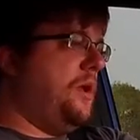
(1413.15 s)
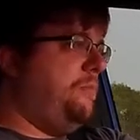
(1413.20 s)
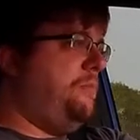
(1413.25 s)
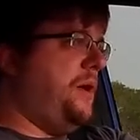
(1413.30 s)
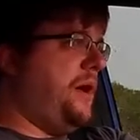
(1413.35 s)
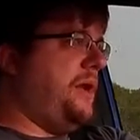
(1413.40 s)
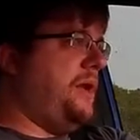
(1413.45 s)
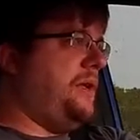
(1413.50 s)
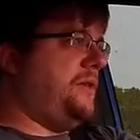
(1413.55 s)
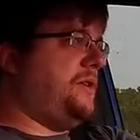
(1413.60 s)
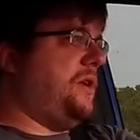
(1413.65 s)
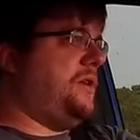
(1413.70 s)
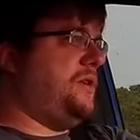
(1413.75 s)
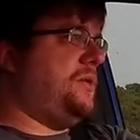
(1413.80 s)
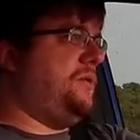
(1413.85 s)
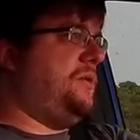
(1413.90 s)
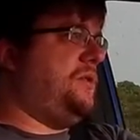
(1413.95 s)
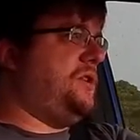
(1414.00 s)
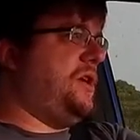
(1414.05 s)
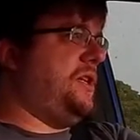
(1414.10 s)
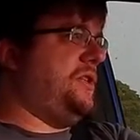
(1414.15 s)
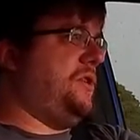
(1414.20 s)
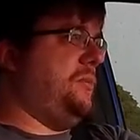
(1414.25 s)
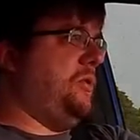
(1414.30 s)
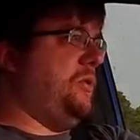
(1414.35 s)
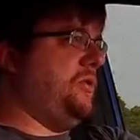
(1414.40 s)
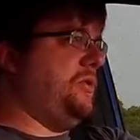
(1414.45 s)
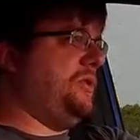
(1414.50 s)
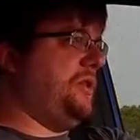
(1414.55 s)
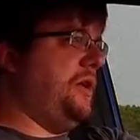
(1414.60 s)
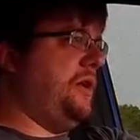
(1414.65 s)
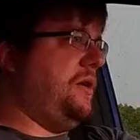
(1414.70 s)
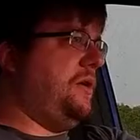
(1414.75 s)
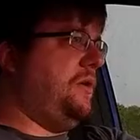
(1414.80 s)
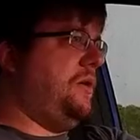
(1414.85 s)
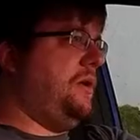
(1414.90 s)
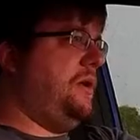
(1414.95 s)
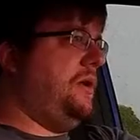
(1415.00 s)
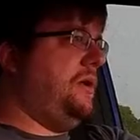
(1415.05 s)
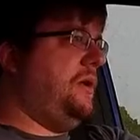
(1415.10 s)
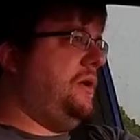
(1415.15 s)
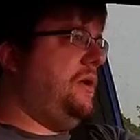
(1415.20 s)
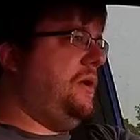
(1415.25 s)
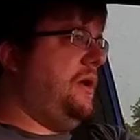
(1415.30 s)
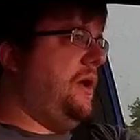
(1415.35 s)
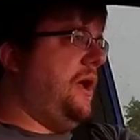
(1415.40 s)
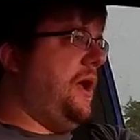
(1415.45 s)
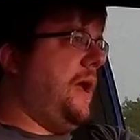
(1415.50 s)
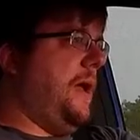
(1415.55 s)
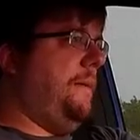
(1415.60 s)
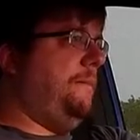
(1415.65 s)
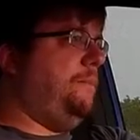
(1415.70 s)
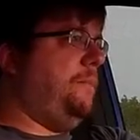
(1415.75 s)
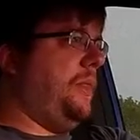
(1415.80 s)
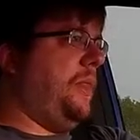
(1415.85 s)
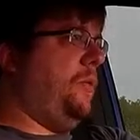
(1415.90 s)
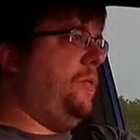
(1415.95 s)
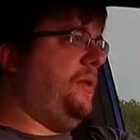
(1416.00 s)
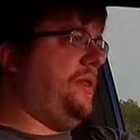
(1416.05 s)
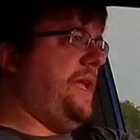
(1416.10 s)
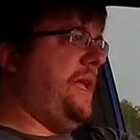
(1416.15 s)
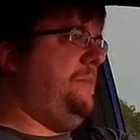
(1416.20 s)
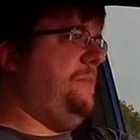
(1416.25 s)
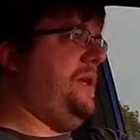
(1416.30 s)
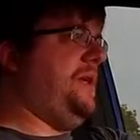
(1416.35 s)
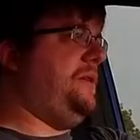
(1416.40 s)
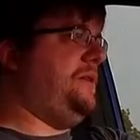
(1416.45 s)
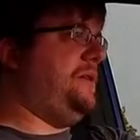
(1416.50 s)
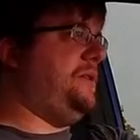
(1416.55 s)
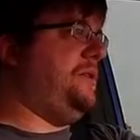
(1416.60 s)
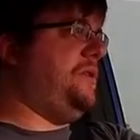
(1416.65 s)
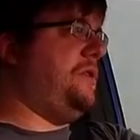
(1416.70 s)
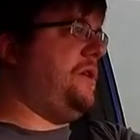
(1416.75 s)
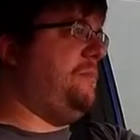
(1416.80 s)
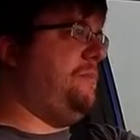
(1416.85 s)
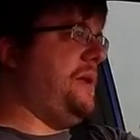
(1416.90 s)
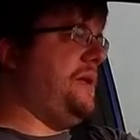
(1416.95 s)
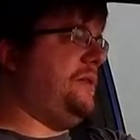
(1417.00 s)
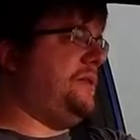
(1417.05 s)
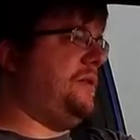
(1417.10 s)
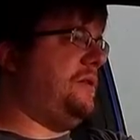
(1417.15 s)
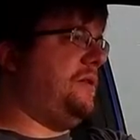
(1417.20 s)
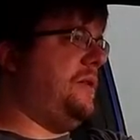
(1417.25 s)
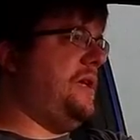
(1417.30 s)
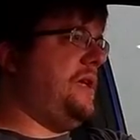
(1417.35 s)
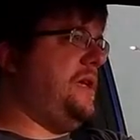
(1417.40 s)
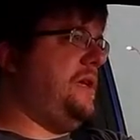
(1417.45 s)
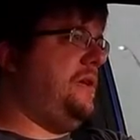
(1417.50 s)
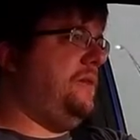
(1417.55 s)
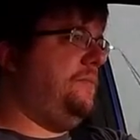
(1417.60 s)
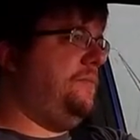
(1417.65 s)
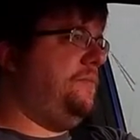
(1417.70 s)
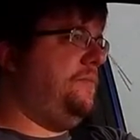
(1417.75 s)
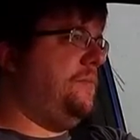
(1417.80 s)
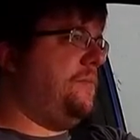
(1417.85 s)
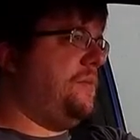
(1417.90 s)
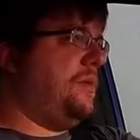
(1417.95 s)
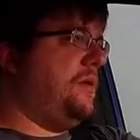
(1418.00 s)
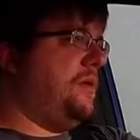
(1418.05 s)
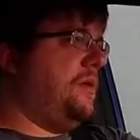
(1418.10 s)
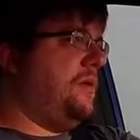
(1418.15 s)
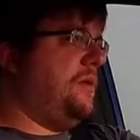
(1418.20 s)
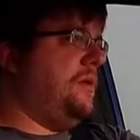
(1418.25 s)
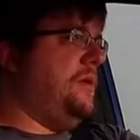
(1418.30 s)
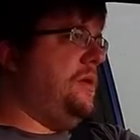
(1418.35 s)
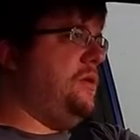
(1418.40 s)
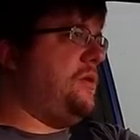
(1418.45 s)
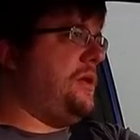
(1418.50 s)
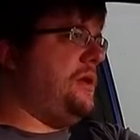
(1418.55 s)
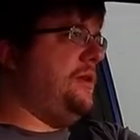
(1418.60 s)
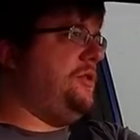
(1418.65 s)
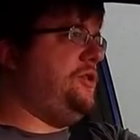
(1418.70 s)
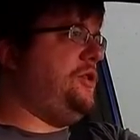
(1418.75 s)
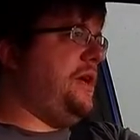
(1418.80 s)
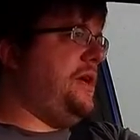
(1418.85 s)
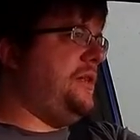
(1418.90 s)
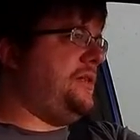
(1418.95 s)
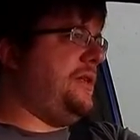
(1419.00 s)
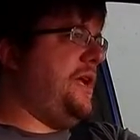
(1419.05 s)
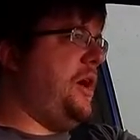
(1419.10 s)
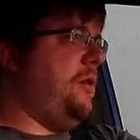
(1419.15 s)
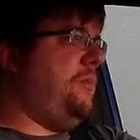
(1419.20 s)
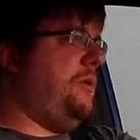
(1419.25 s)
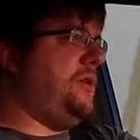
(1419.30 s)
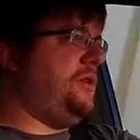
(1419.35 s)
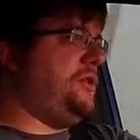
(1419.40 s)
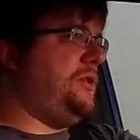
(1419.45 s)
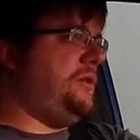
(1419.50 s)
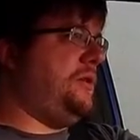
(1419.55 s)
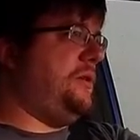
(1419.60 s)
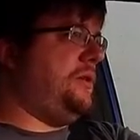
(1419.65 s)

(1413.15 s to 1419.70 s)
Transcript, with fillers: but it's also adjustable. So um, what that means is you can basically, you can adjust how much